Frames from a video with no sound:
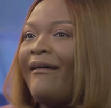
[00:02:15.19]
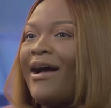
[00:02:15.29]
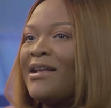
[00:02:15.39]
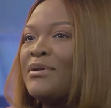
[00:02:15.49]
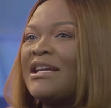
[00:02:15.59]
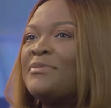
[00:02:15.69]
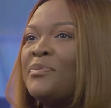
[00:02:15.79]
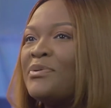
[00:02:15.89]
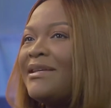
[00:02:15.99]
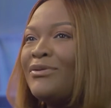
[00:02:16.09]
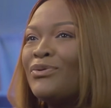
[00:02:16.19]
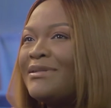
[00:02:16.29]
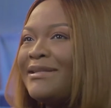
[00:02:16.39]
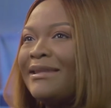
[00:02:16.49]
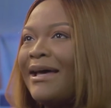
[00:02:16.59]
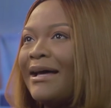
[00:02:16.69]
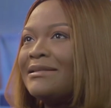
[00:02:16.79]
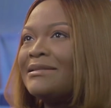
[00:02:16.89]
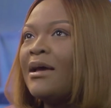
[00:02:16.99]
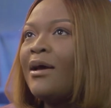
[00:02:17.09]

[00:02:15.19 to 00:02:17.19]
as much as people say, don't say that,